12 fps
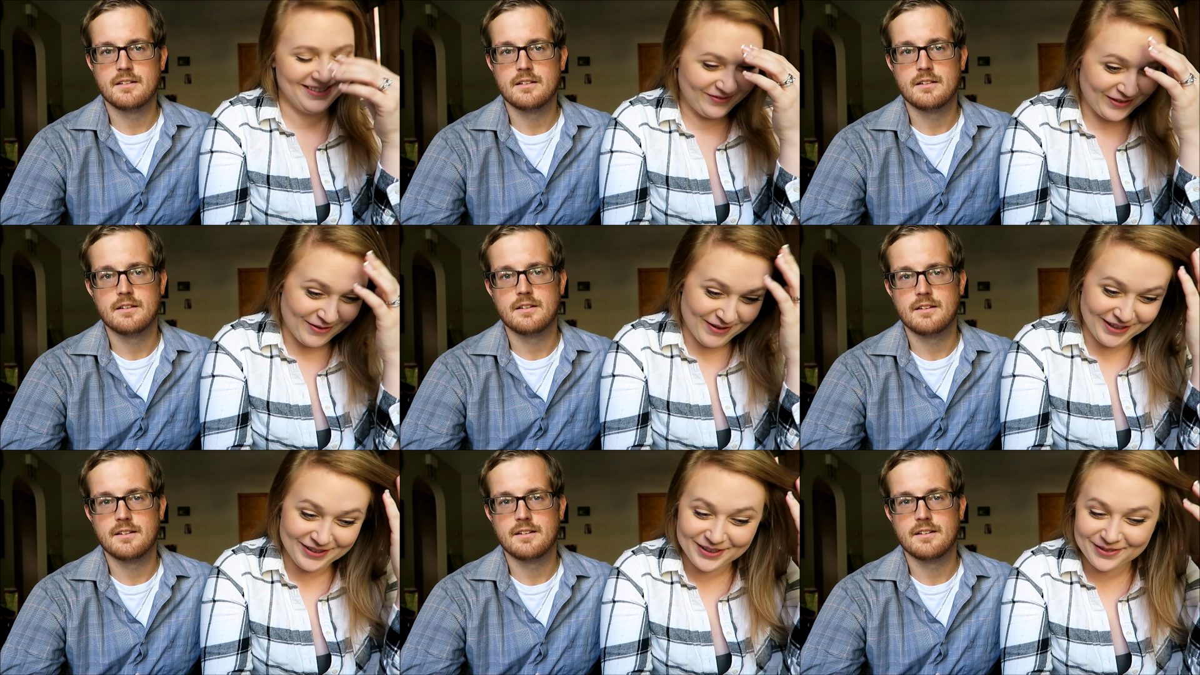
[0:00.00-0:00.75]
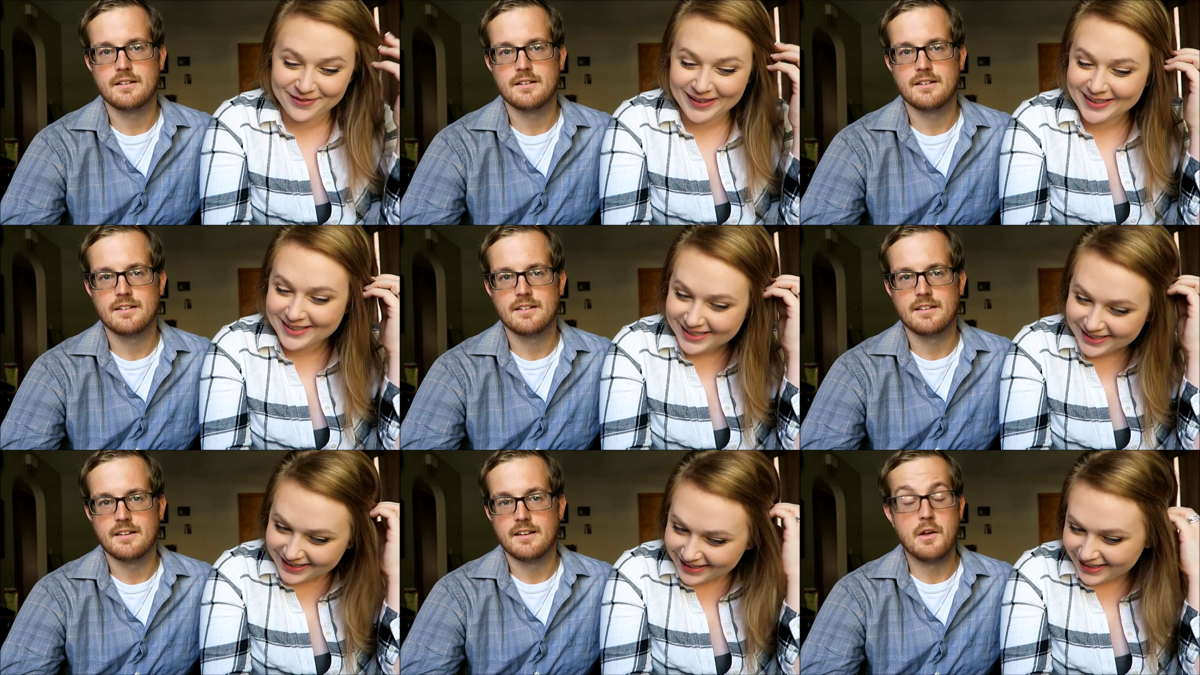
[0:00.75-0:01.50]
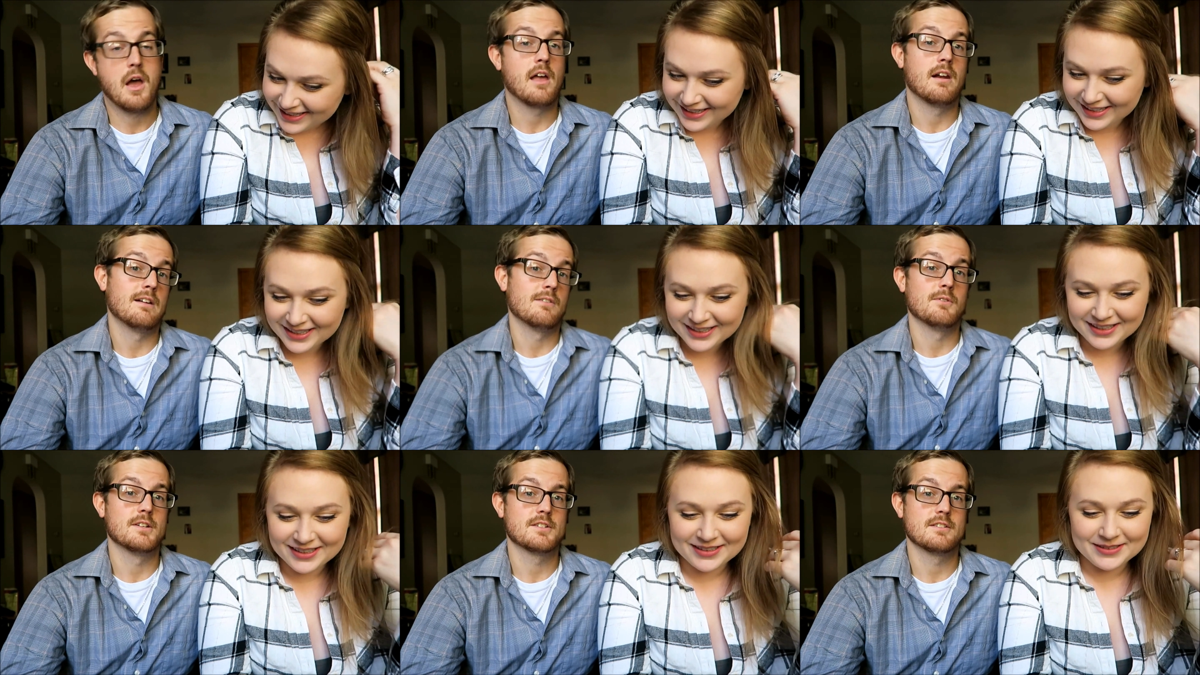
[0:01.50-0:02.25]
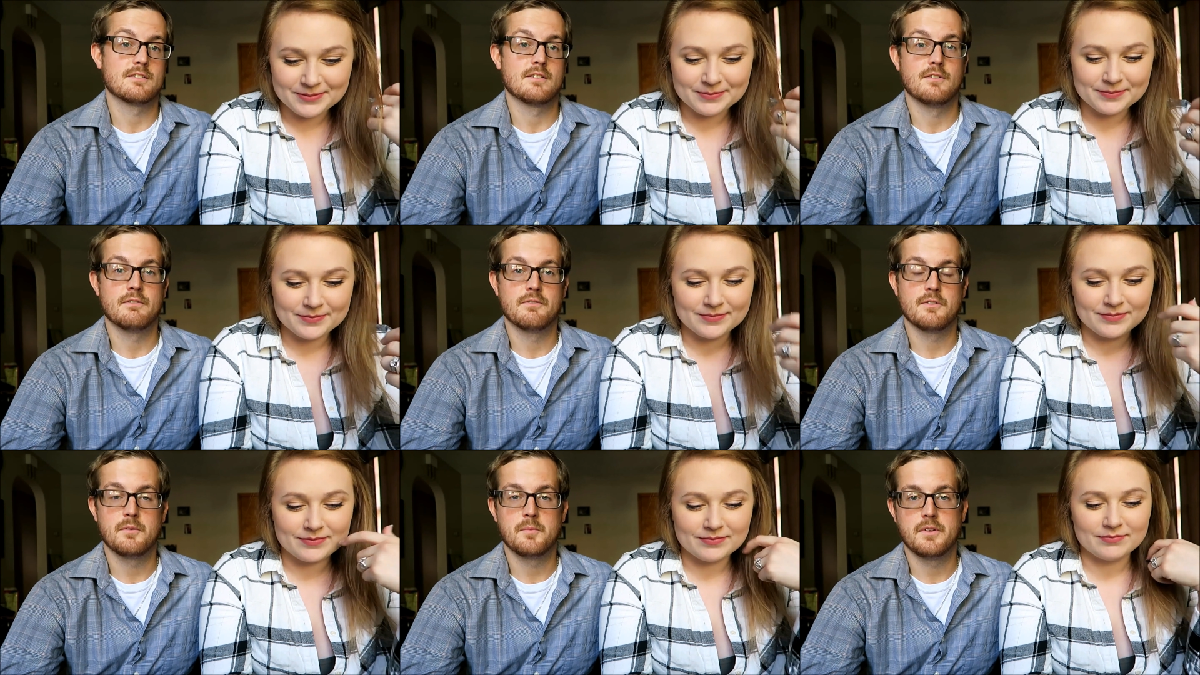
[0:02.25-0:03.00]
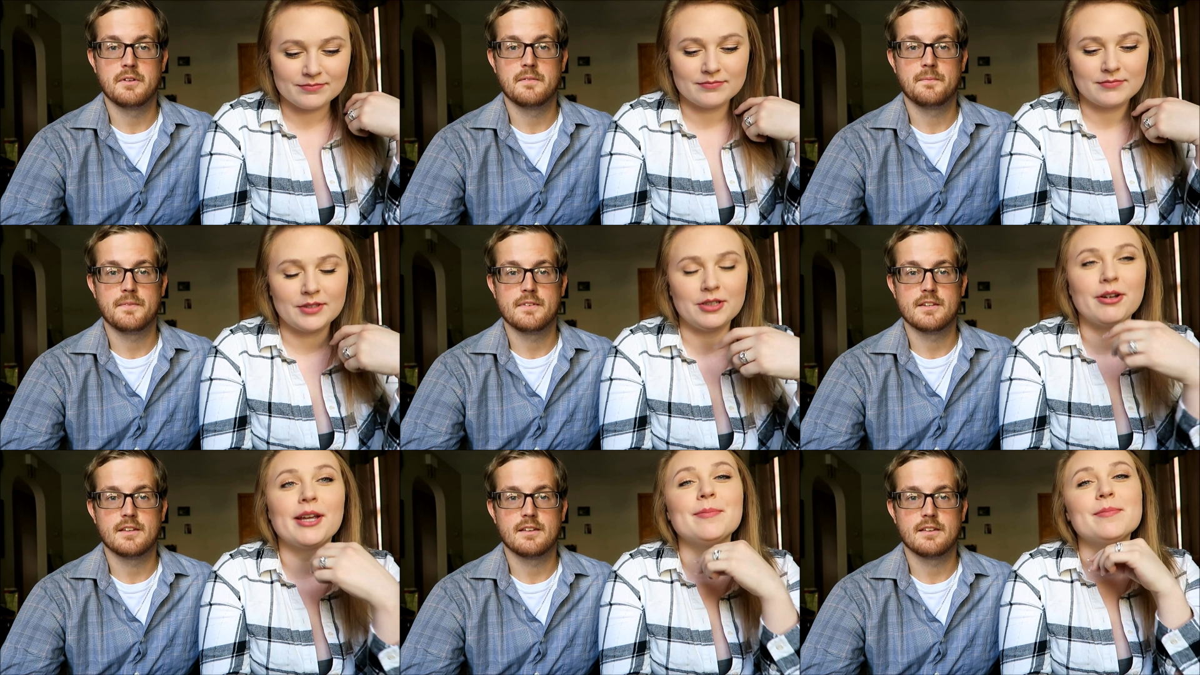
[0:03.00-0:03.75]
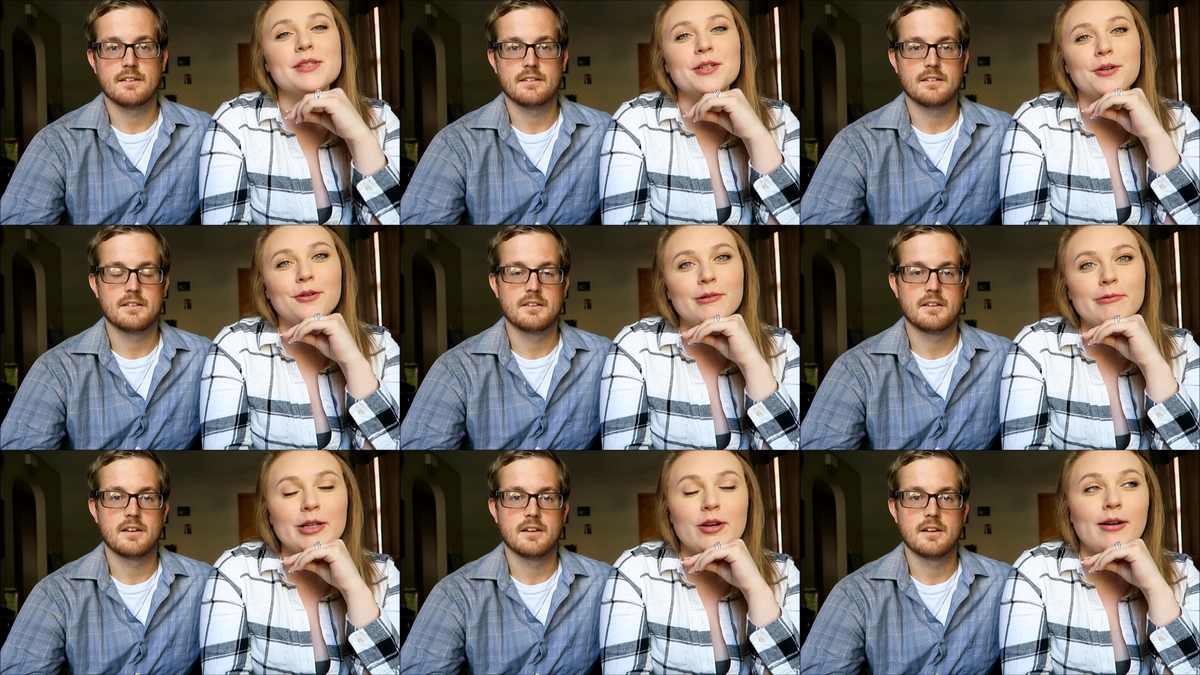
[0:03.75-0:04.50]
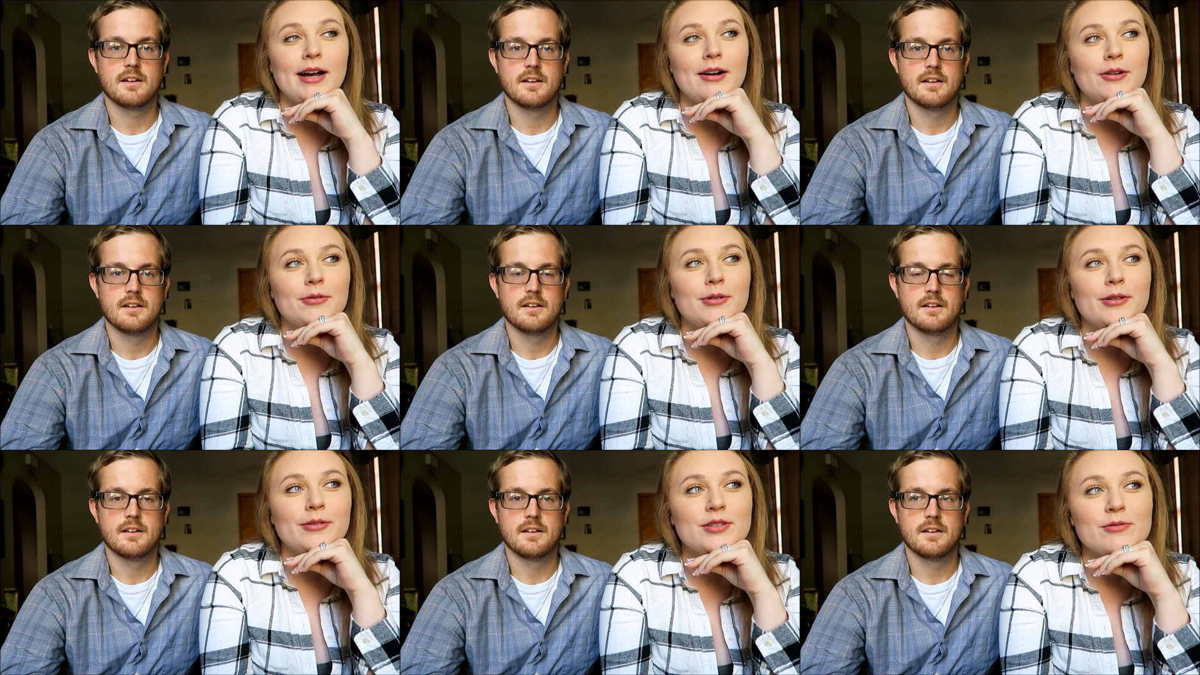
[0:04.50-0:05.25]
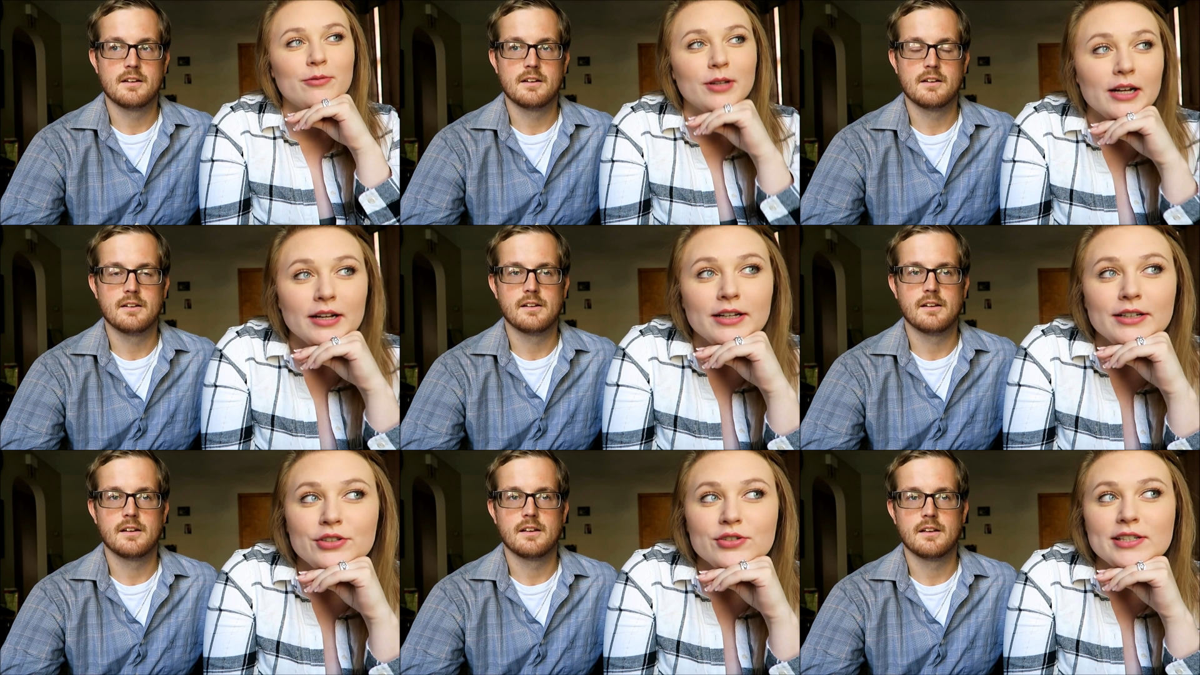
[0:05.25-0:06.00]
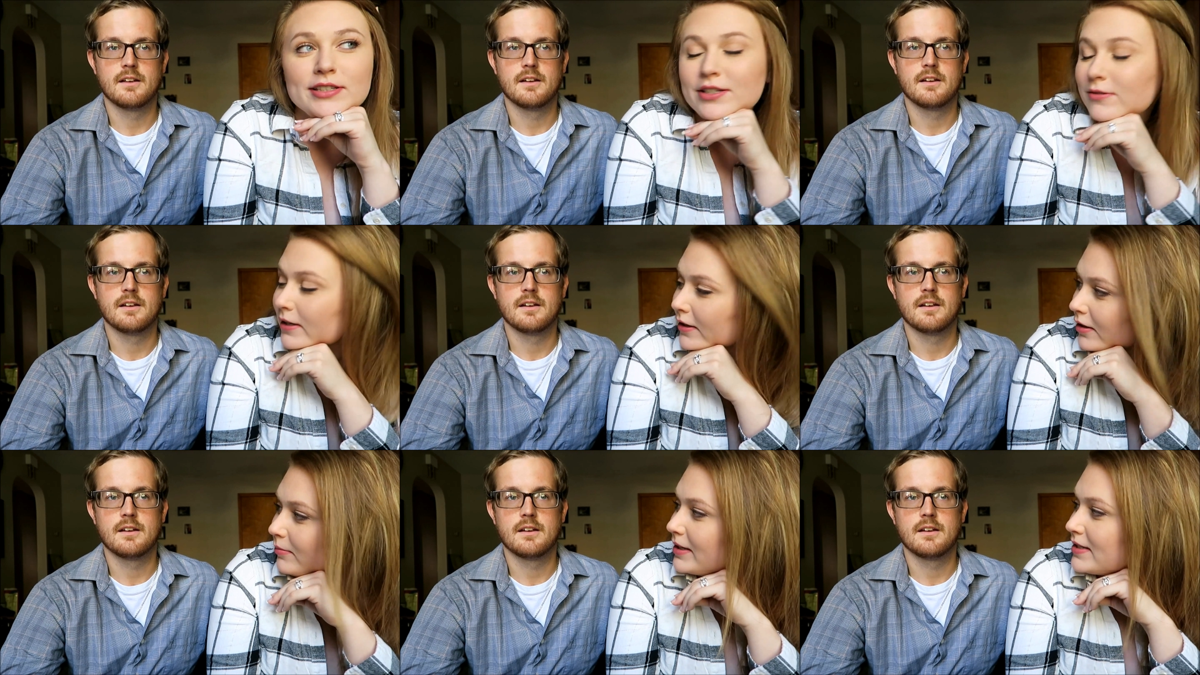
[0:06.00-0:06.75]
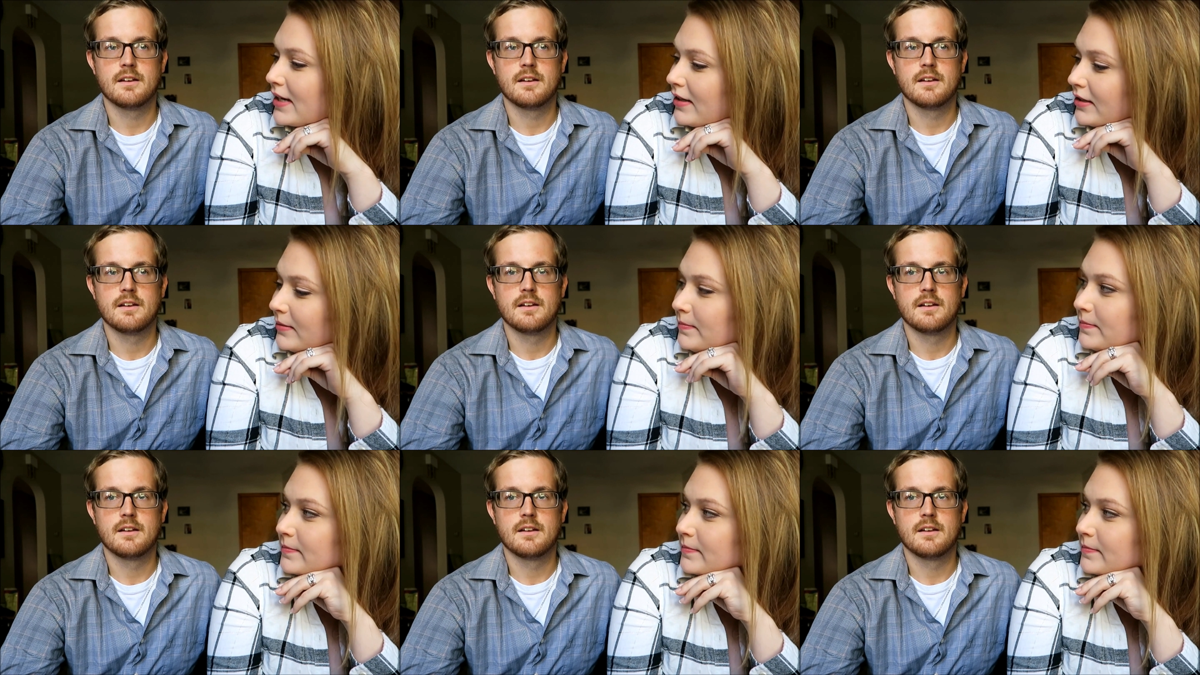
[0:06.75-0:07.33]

Speaker 1: If I want to look fancy.
Speaker 2: I don't know what she's going for, but.
Speaker 1: Okay, so when we go out, what uh, dressing do I get on my salad?